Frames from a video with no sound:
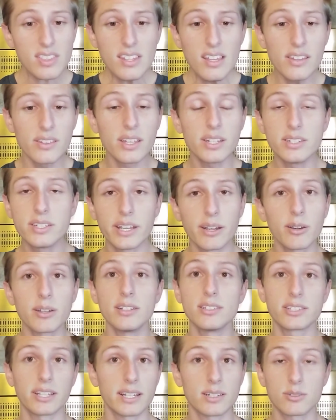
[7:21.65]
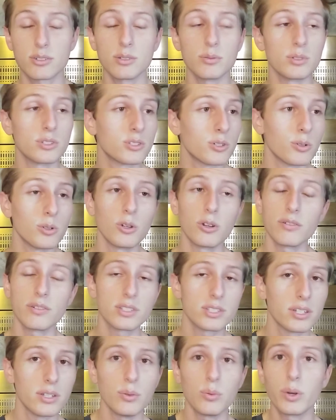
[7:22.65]
that Darius actually was so
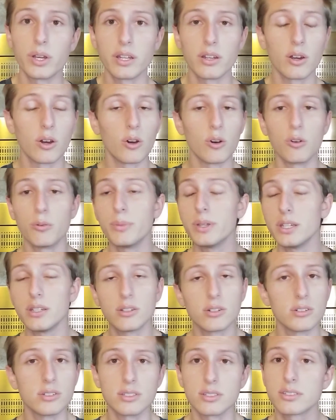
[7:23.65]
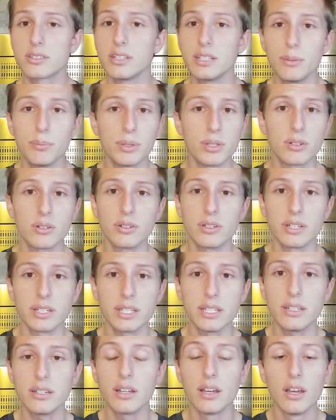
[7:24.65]
nervous, he went home, he couldn't sleep, he couldn't
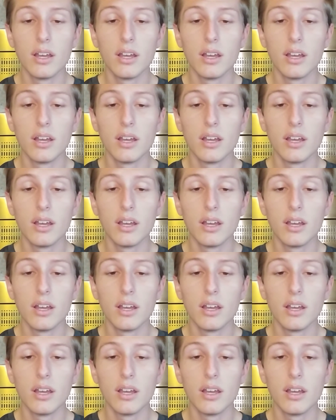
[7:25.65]
eat,